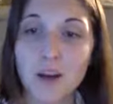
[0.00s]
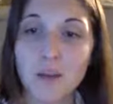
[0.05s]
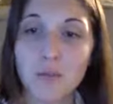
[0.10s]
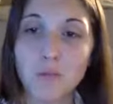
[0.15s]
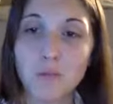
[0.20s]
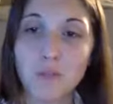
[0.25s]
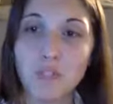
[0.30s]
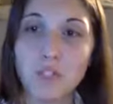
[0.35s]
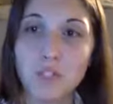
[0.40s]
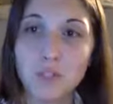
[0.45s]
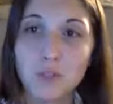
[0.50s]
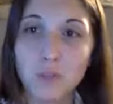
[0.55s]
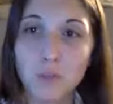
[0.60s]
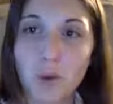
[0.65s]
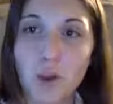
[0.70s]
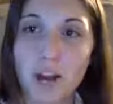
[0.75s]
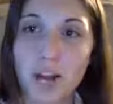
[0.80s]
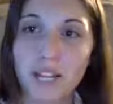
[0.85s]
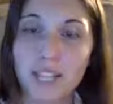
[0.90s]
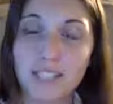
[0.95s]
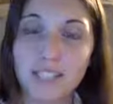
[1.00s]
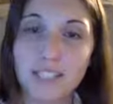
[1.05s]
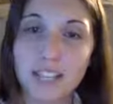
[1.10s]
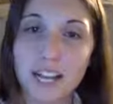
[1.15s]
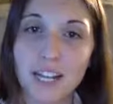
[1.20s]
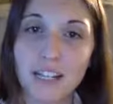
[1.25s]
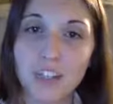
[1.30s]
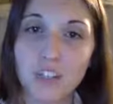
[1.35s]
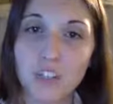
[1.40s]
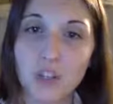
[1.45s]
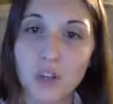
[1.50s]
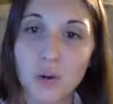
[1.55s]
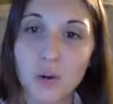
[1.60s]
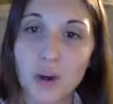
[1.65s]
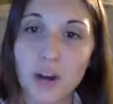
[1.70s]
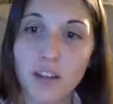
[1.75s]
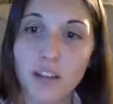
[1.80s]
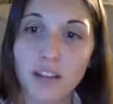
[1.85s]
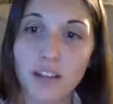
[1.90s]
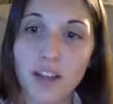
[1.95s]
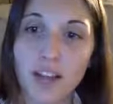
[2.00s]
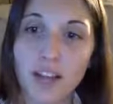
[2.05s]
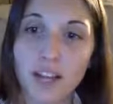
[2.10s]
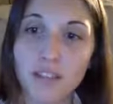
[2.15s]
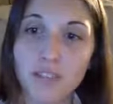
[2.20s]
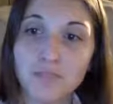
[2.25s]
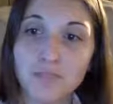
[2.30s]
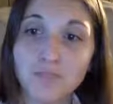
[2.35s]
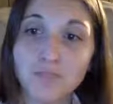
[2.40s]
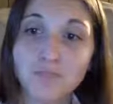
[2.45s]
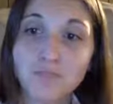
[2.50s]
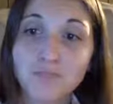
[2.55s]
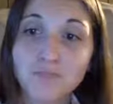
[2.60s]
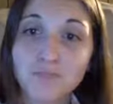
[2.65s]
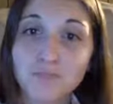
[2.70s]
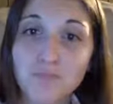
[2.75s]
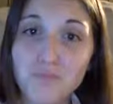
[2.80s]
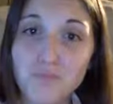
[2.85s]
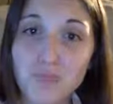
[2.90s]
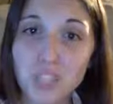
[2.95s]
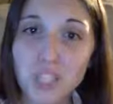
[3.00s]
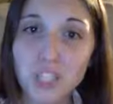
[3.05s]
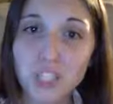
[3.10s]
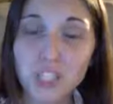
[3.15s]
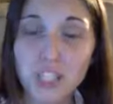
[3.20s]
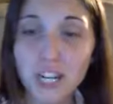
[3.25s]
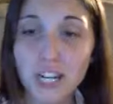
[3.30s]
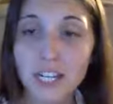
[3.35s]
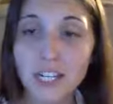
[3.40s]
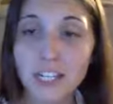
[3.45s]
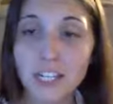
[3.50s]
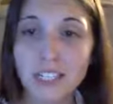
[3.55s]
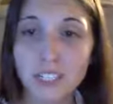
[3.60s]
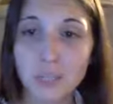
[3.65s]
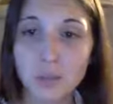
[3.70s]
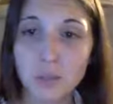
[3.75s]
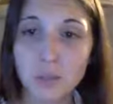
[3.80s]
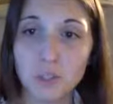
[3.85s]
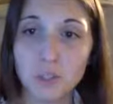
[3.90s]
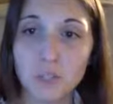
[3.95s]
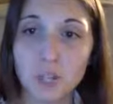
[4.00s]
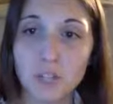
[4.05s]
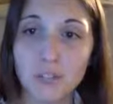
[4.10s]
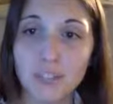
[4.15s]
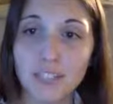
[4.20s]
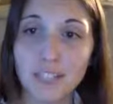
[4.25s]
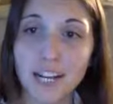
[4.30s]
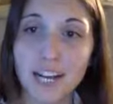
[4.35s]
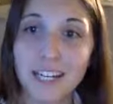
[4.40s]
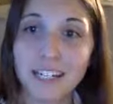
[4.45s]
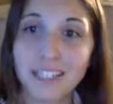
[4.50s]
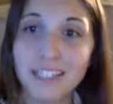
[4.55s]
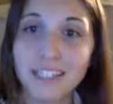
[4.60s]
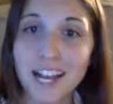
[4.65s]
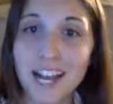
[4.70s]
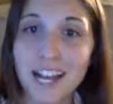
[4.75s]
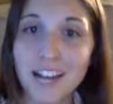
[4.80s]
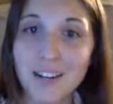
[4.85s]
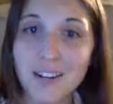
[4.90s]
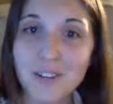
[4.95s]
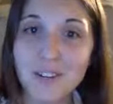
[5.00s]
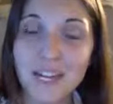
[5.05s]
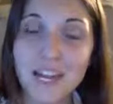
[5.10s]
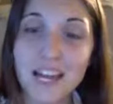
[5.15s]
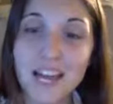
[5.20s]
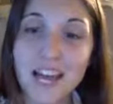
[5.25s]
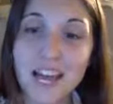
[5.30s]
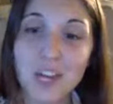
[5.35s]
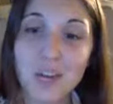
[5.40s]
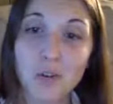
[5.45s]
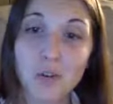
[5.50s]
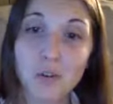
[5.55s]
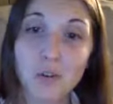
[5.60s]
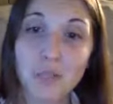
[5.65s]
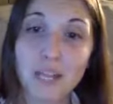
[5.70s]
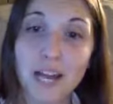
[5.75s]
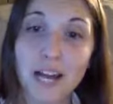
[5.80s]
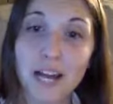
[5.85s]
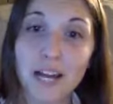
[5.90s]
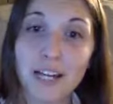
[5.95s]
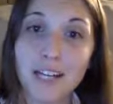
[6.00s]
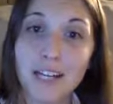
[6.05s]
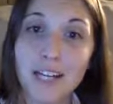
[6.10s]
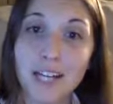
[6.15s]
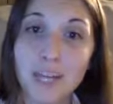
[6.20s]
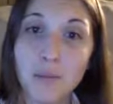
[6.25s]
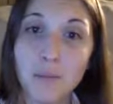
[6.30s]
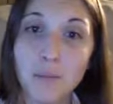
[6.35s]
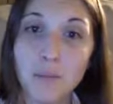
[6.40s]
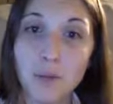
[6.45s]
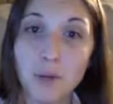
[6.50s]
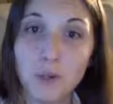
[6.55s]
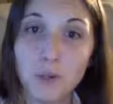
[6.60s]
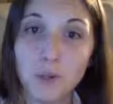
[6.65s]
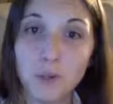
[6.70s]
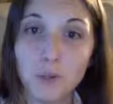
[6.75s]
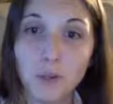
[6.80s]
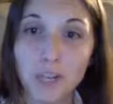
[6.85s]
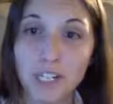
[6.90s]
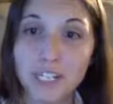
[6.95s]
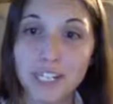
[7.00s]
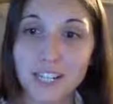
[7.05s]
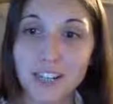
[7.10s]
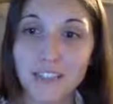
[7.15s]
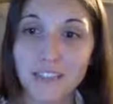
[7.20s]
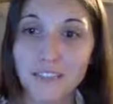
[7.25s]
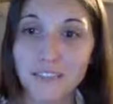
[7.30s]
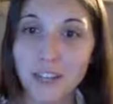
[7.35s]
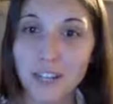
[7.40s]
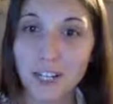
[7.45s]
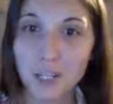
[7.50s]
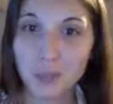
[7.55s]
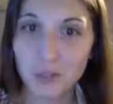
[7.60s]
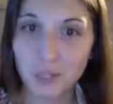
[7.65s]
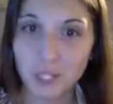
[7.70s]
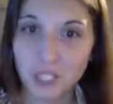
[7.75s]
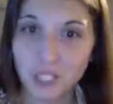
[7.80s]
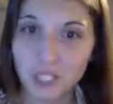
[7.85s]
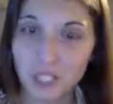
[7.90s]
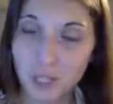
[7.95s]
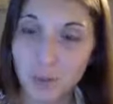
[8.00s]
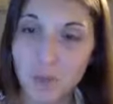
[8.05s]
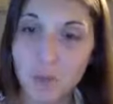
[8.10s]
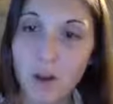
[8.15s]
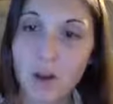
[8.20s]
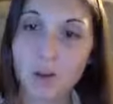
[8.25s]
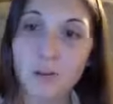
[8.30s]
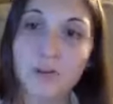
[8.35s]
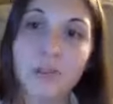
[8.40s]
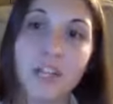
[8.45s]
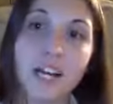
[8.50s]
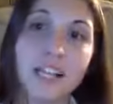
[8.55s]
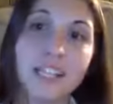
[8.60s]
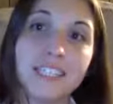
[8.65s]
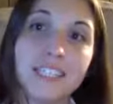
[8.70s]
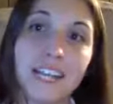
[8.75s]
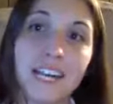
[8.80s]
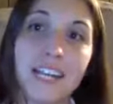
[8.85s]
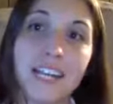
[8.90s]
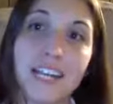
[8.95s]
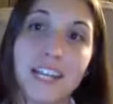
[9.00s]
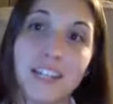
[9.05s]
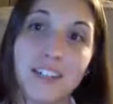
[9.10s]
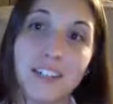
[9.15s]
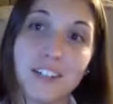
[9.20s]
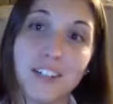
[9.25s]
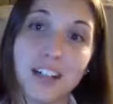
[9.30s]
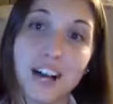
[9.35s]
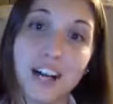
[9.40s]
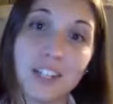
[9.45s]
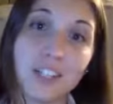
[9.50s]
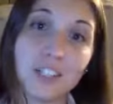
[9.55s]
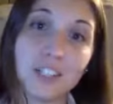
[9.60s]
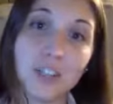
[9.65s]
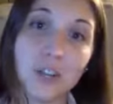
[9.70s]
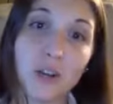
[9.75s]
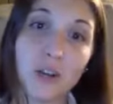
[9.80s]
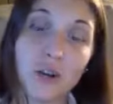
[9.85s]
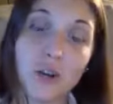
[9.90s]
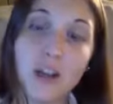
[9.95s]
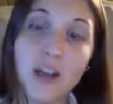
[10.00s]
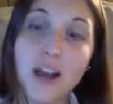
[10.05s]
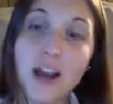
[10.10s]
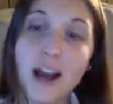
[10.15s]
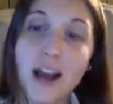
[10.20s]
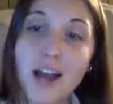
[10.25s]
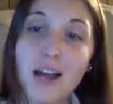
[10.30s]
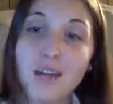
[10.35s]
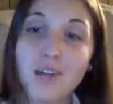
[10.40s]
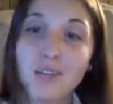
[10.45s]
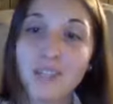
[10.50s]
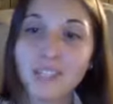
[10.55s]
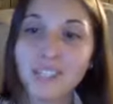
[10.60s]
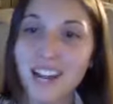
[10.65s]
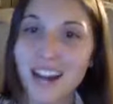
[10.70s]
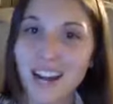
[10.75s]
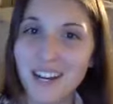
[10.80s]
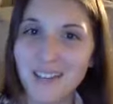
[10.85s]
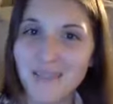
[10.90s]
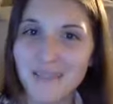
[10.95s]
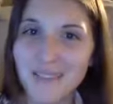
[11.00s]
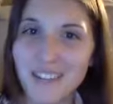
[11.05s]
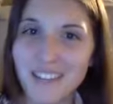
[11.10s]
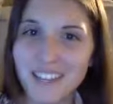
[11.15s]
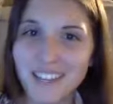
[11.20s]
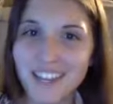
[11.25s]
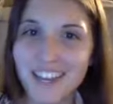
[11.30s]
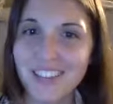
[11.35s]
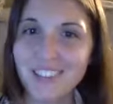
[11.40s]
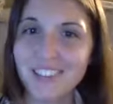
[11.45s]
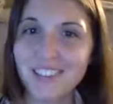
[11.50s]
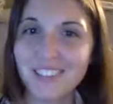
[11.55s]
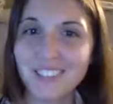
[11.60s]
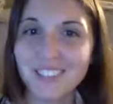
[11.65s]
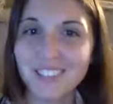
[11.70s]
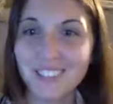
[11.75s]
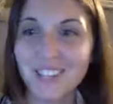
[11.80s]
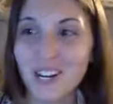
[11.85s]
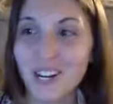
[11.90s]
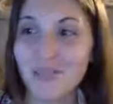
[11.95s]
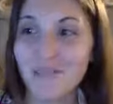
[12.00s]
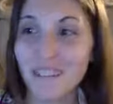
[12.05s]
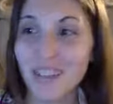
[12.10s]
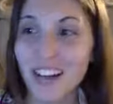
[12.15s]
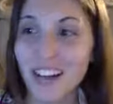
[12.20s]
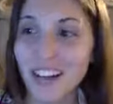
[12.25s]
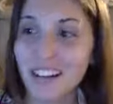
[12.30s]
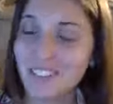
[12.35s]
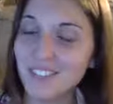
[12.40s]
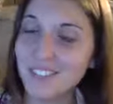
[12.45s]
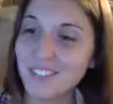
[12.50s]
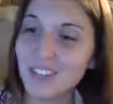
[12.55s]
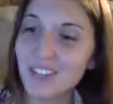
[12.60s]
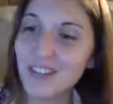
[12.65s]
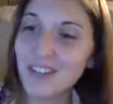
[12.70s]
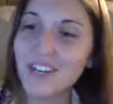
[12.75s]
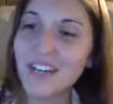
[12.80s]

which is why I decided to go on live tonight, because I'll be traveling out of town, and I'll be on a boat watching fireworks tomorrow night at 8 o'clock. So I will not be able to come live. So